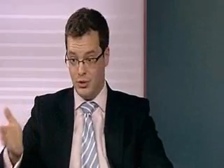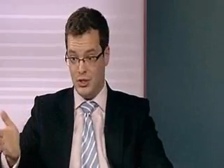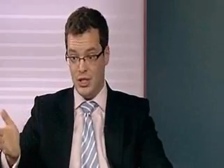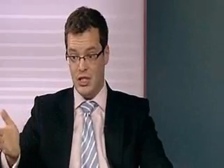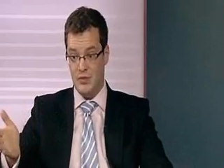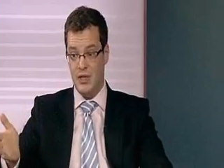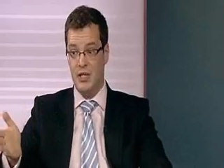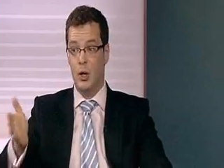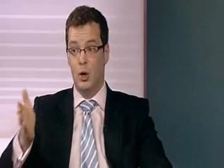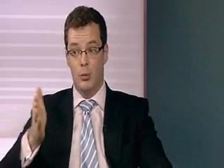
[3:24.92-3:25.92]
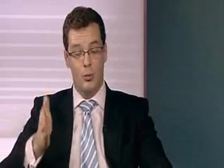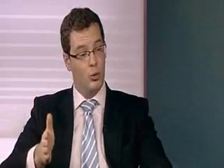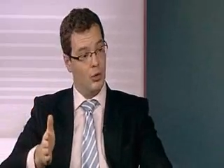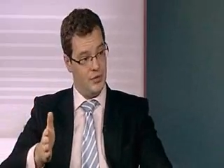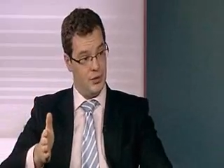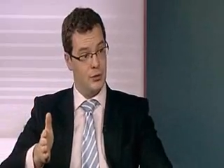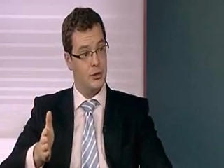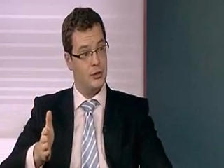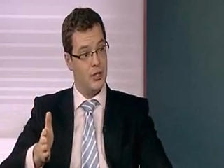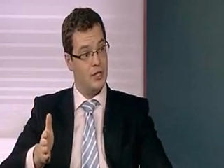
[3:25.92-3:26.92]
CCTV or more officers on
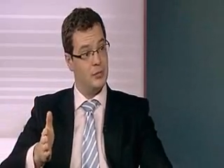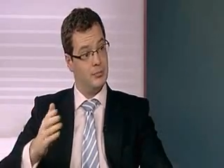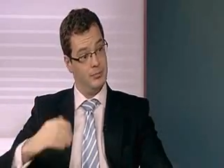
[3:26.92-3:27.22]
the street?